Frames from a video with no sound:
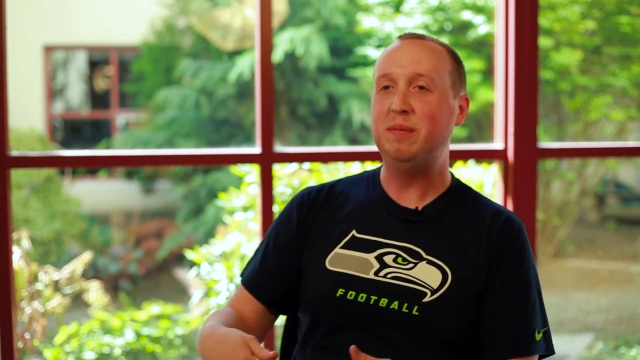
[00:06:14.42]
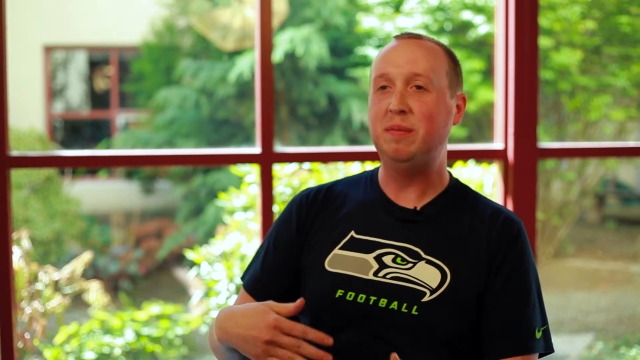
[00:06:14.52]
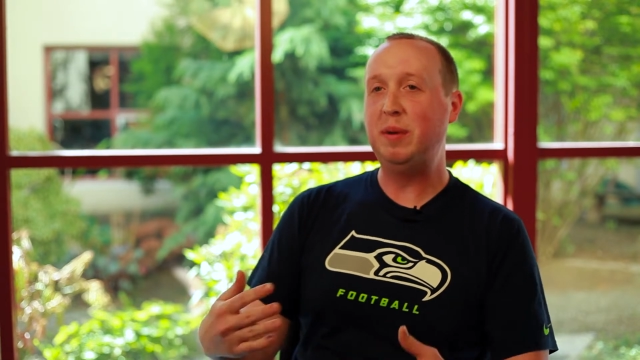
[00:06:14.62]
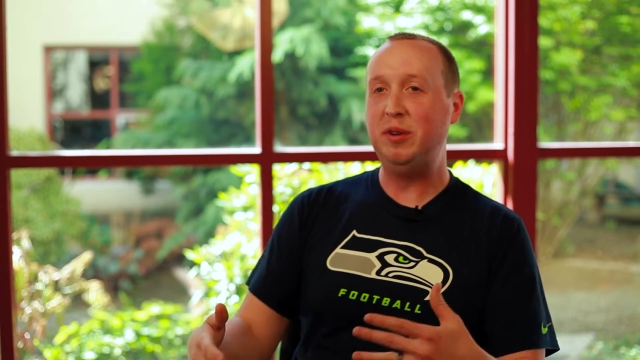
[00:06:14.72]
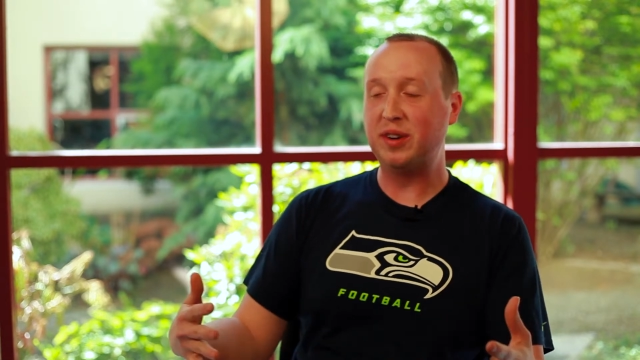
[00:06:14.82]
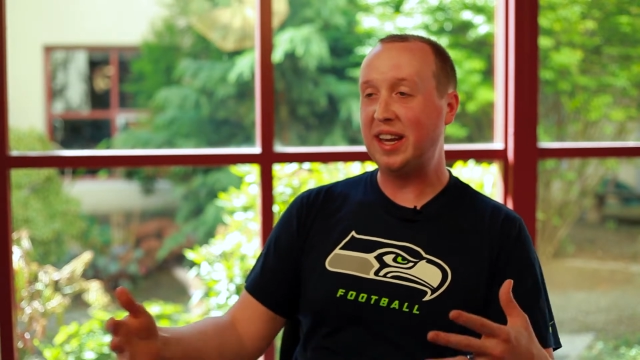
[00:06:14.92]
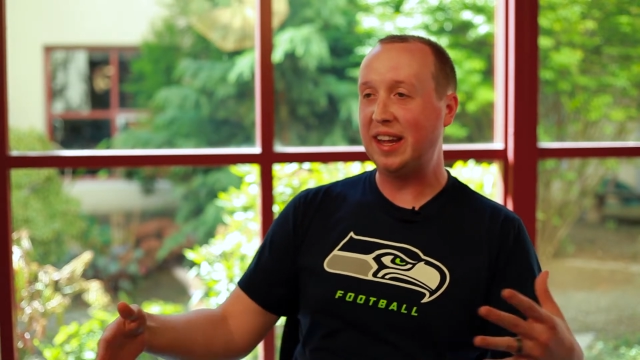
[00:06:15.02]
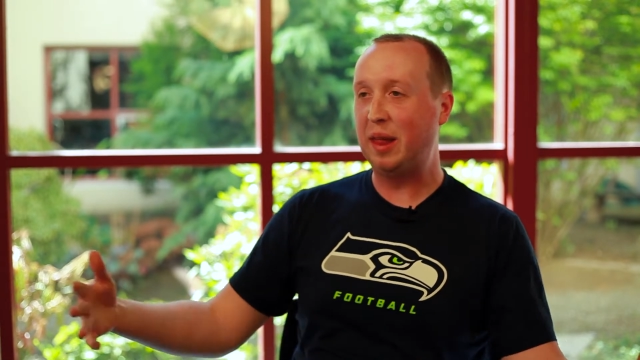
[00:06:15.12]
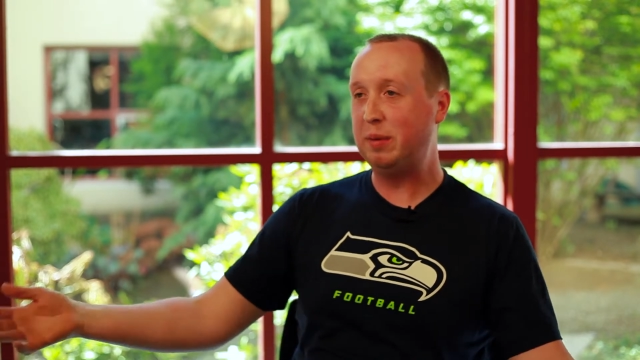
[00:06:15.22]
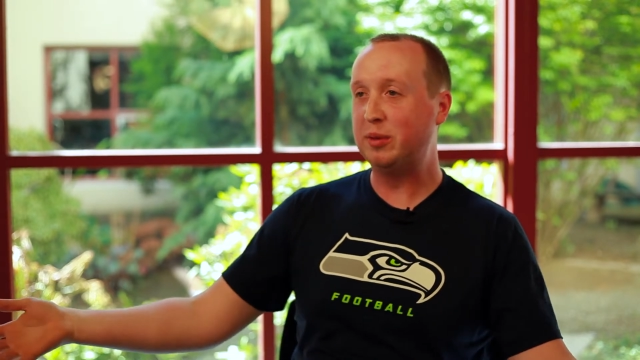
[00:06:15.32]
maybe you
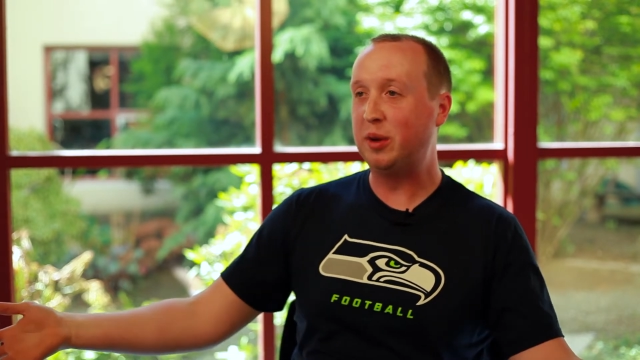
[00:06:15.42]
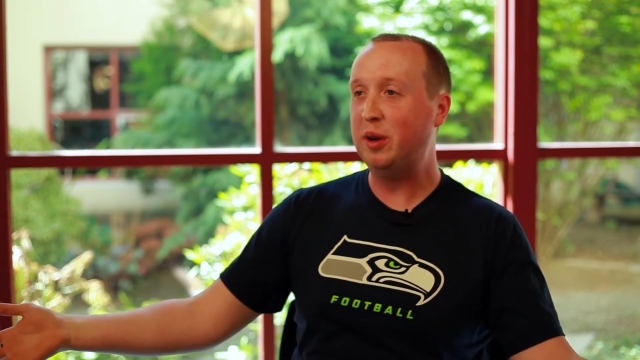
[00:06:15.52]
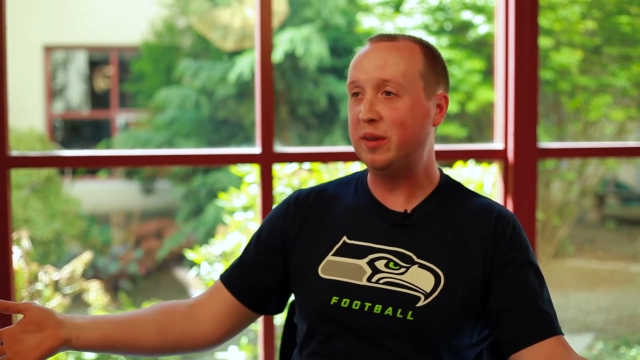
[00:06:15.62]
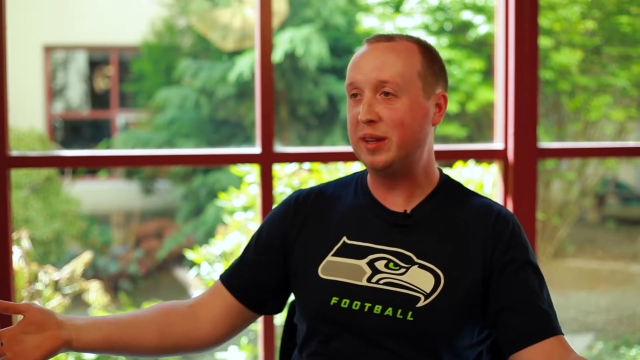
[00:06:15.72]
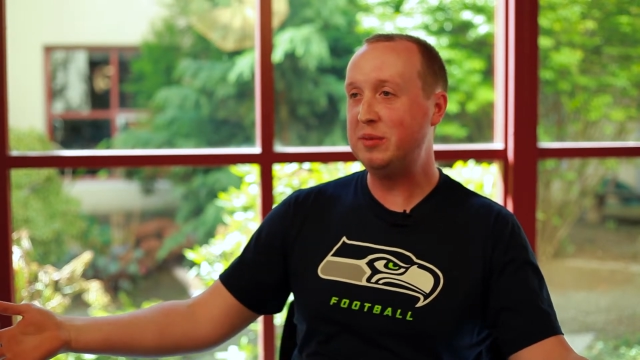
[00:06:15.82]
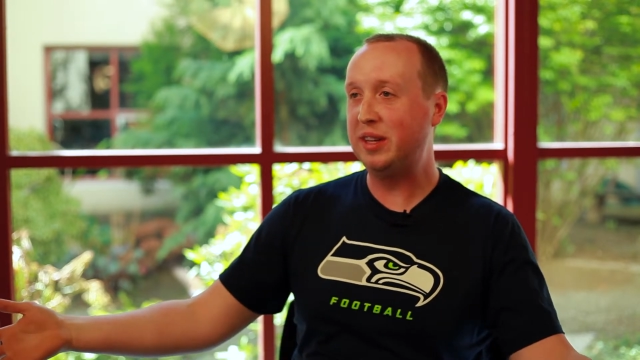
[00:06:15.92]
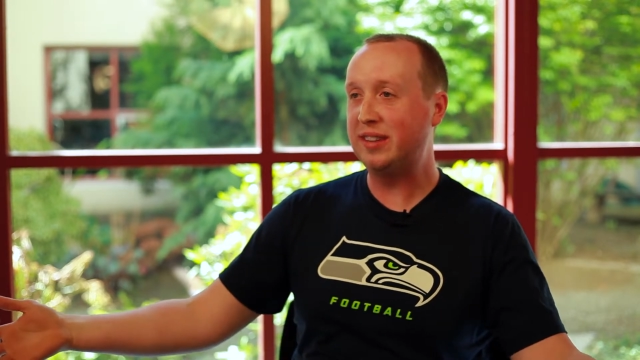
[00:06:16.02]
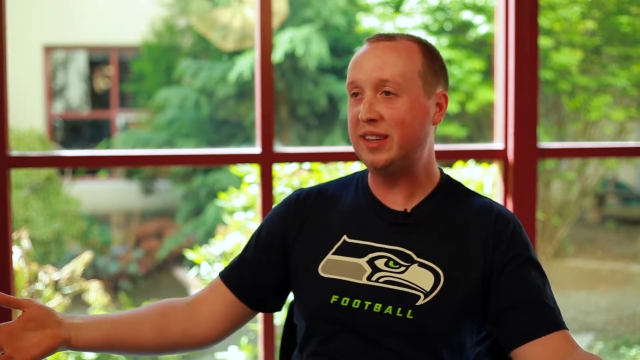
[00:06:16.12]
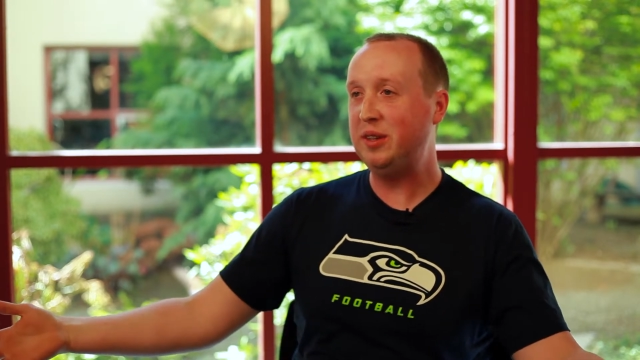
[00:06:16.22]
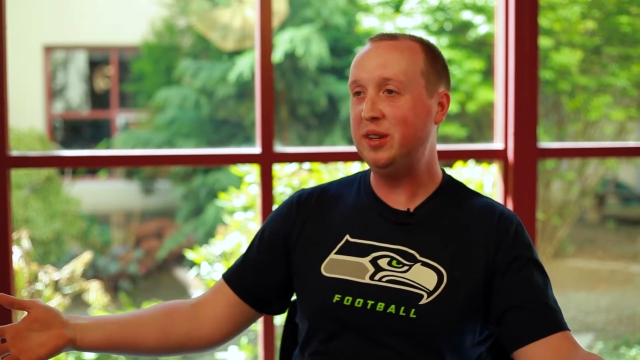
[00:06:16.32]
forget other people don't know the subject
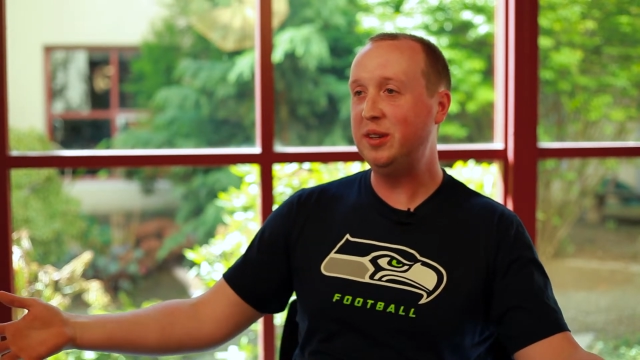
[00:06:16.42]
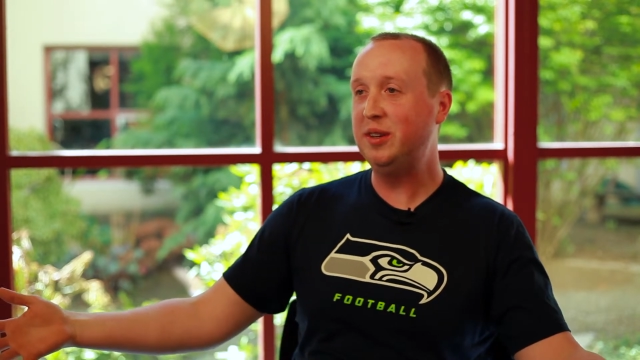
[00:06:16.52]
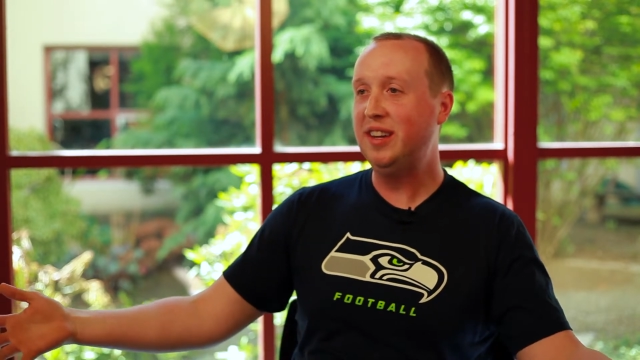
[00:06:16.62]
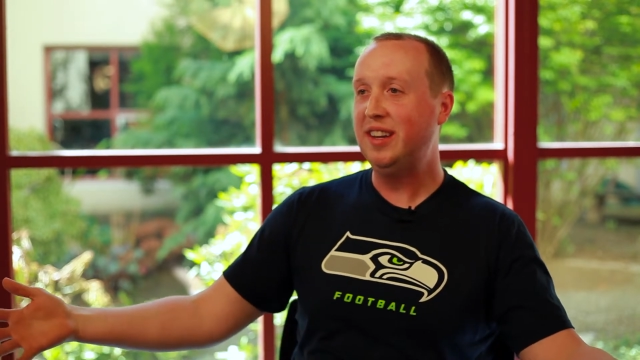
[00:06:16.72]
like you do.